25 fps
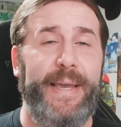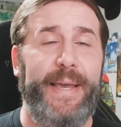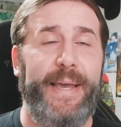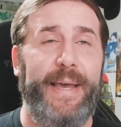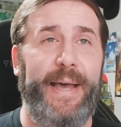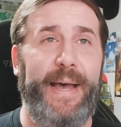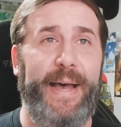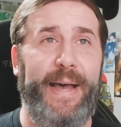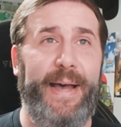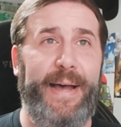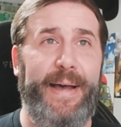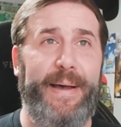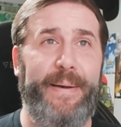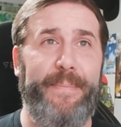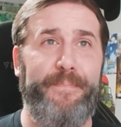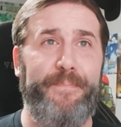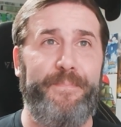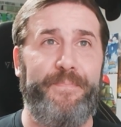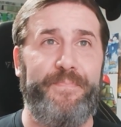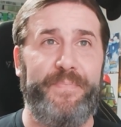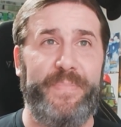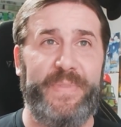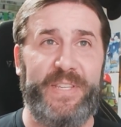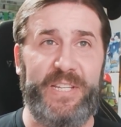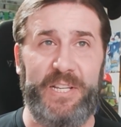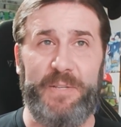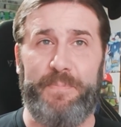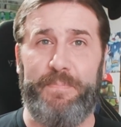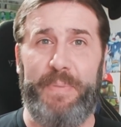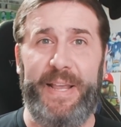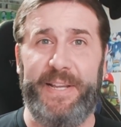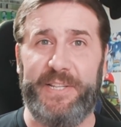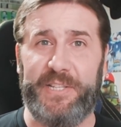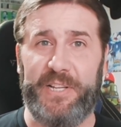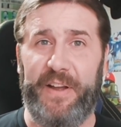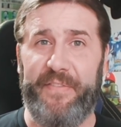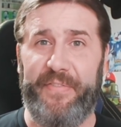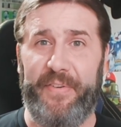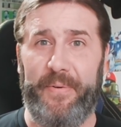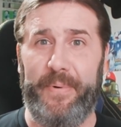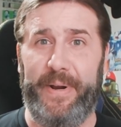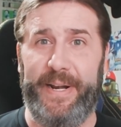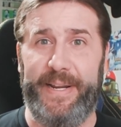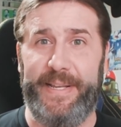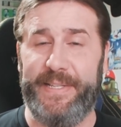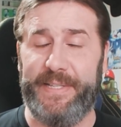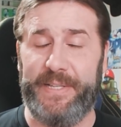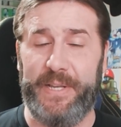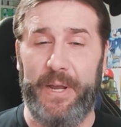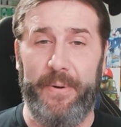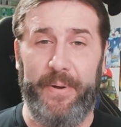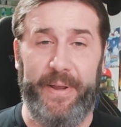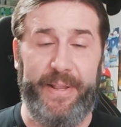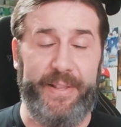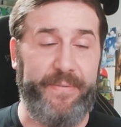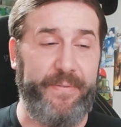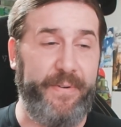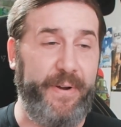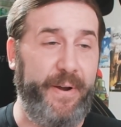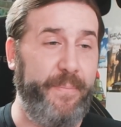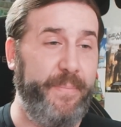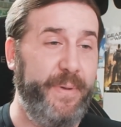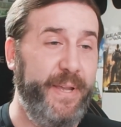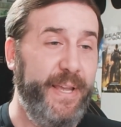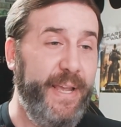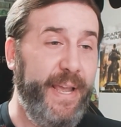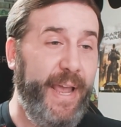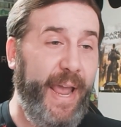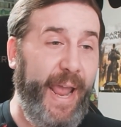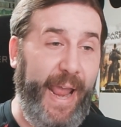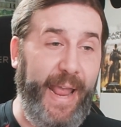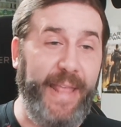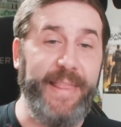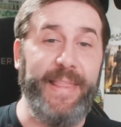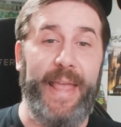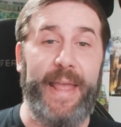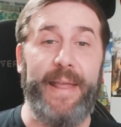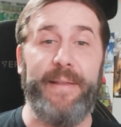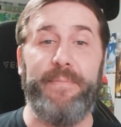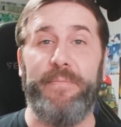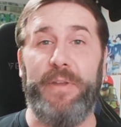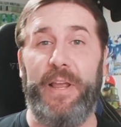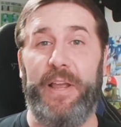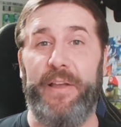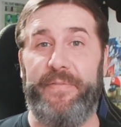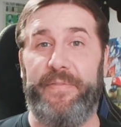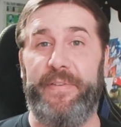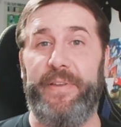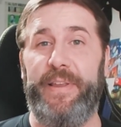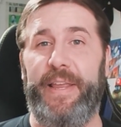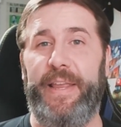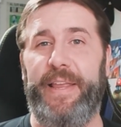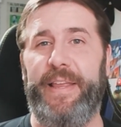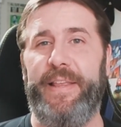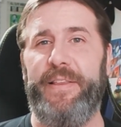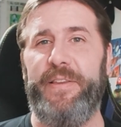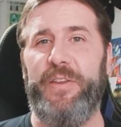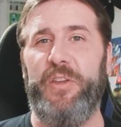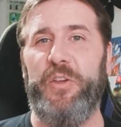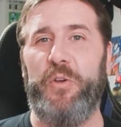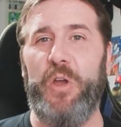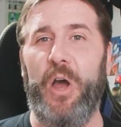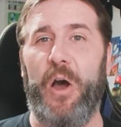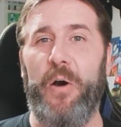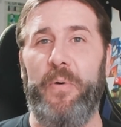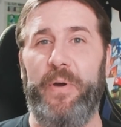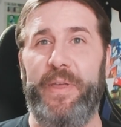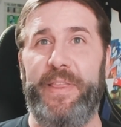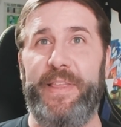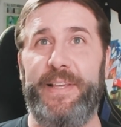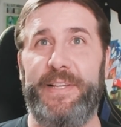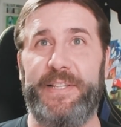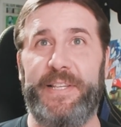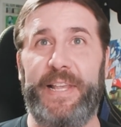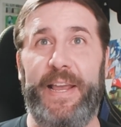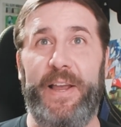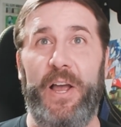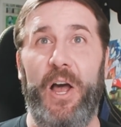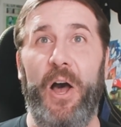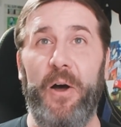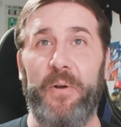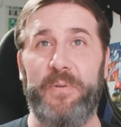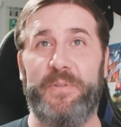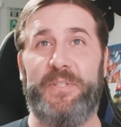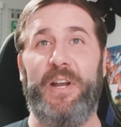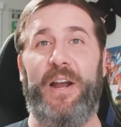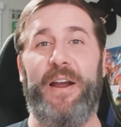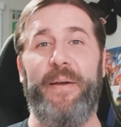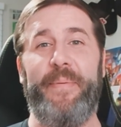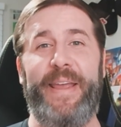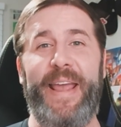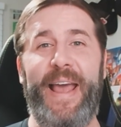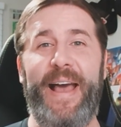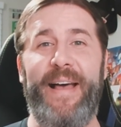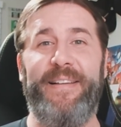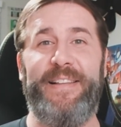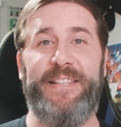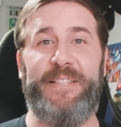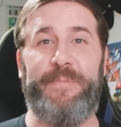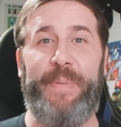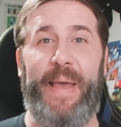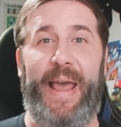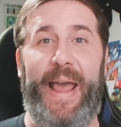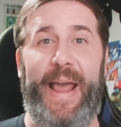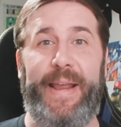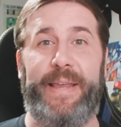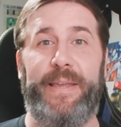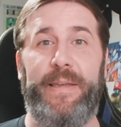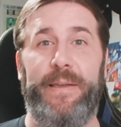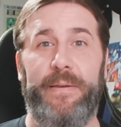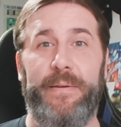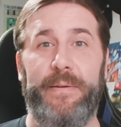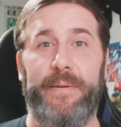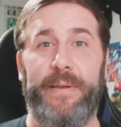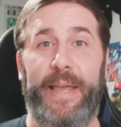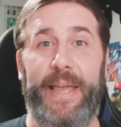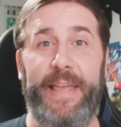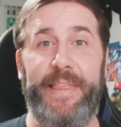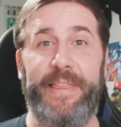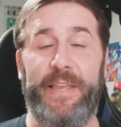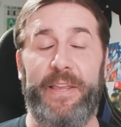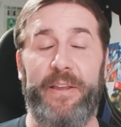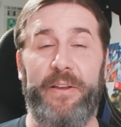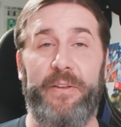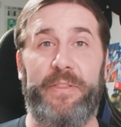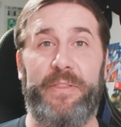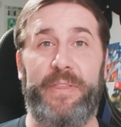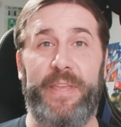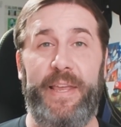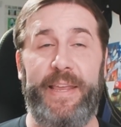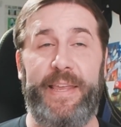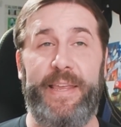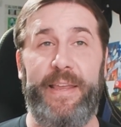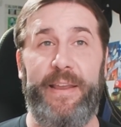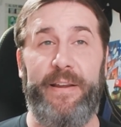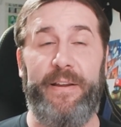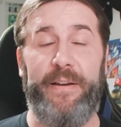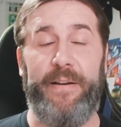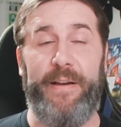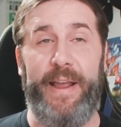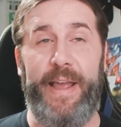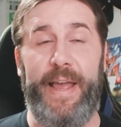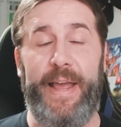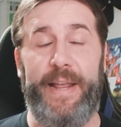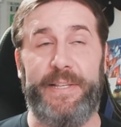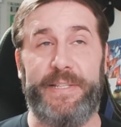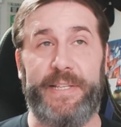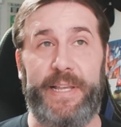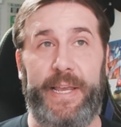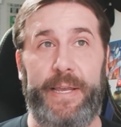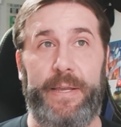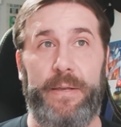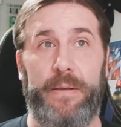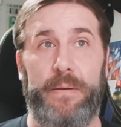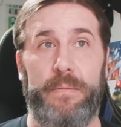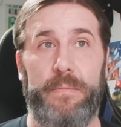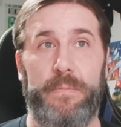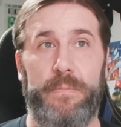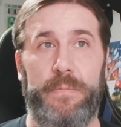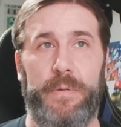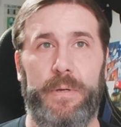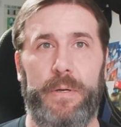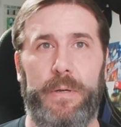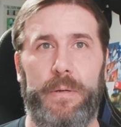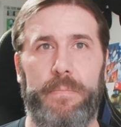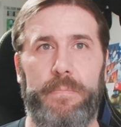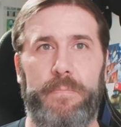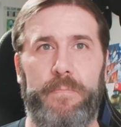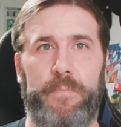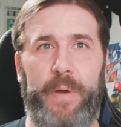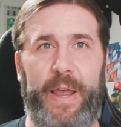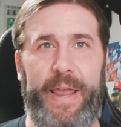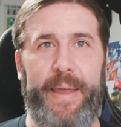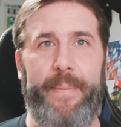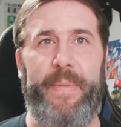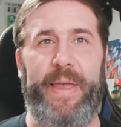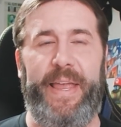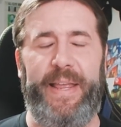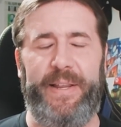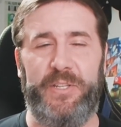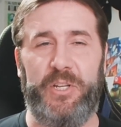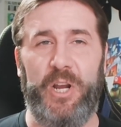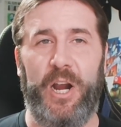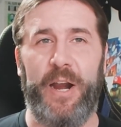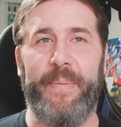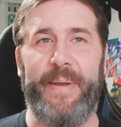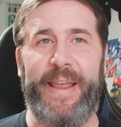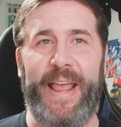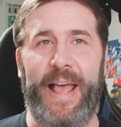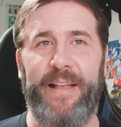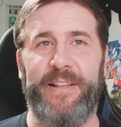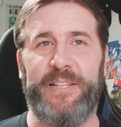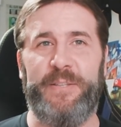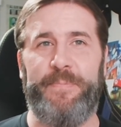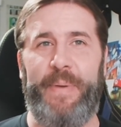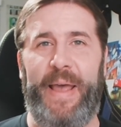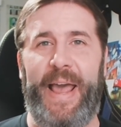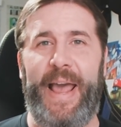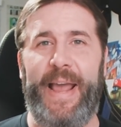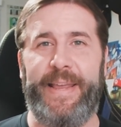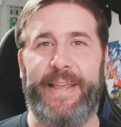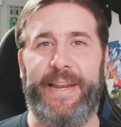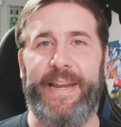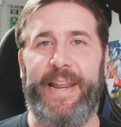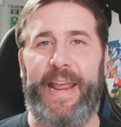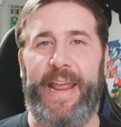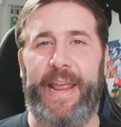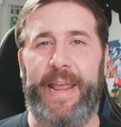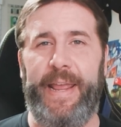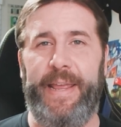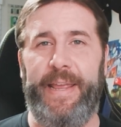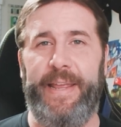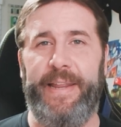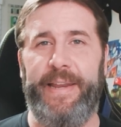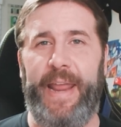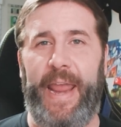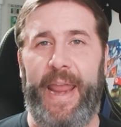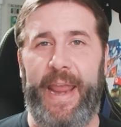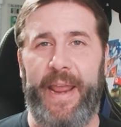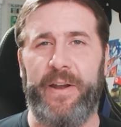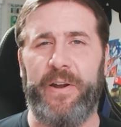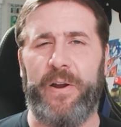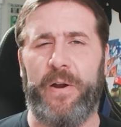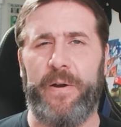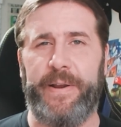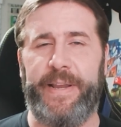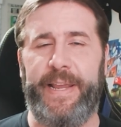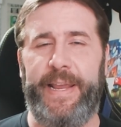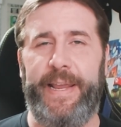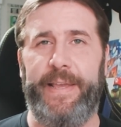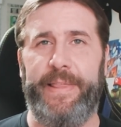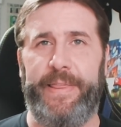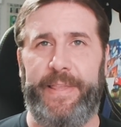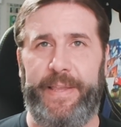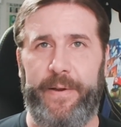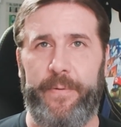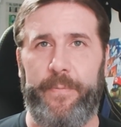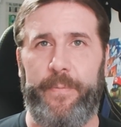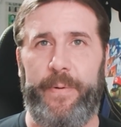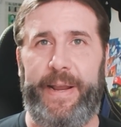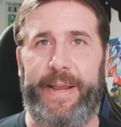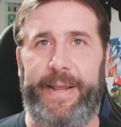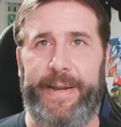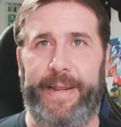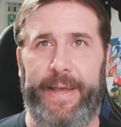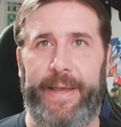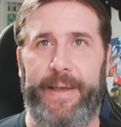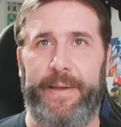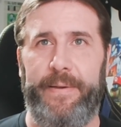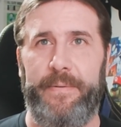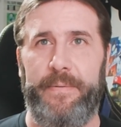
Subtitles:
Just based off of what he's going through. And then you go with it's like, oh, Darby Allin's back. And then you're thinking in your head, it's like, wait a minute, Darby Allin's back in Anarchy in the Arena.